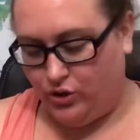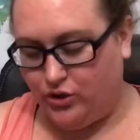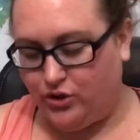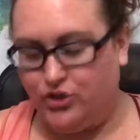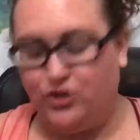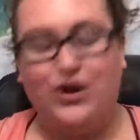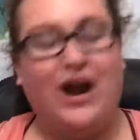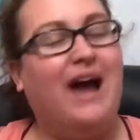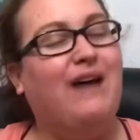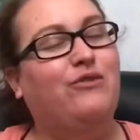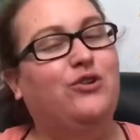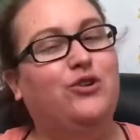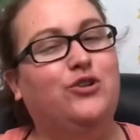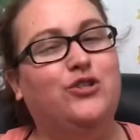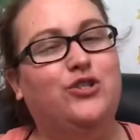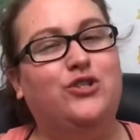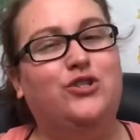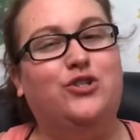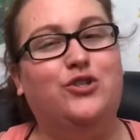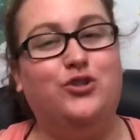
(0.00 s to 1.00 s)

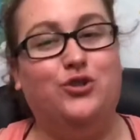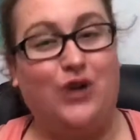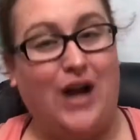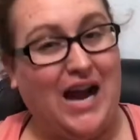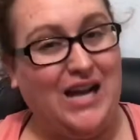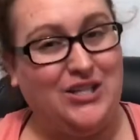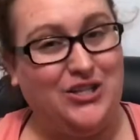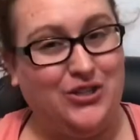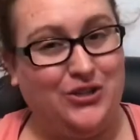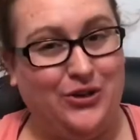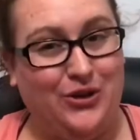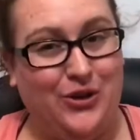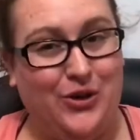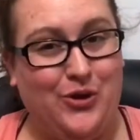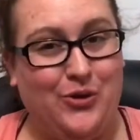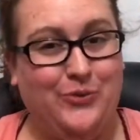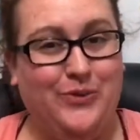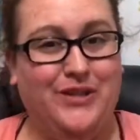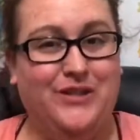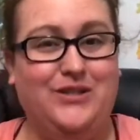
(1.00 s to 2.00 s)
Travels Scratch
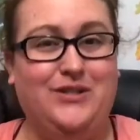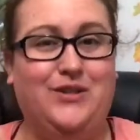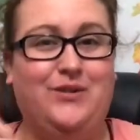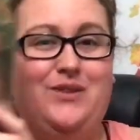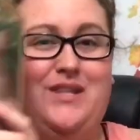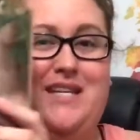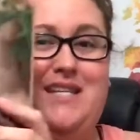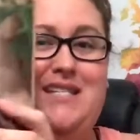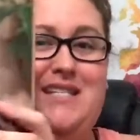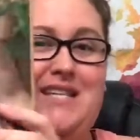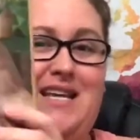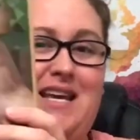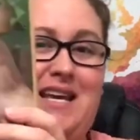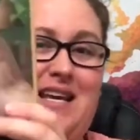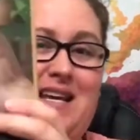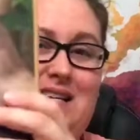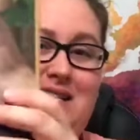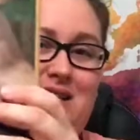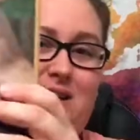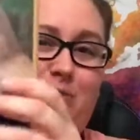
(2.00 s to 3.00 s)
Globe. So this
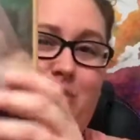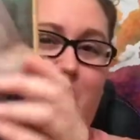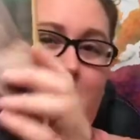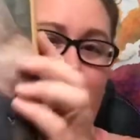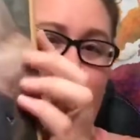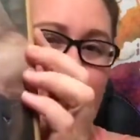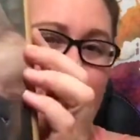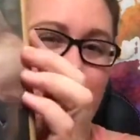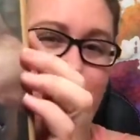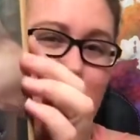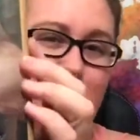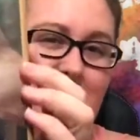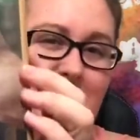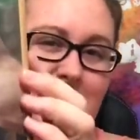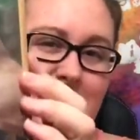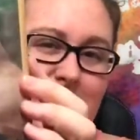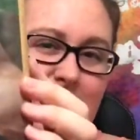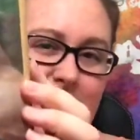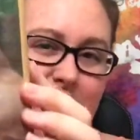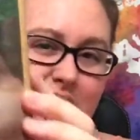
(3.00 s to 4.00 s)
is the product right
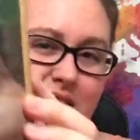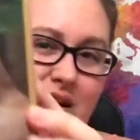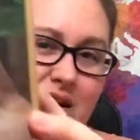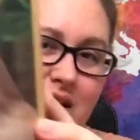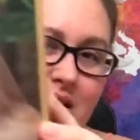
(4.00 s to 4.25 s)
here.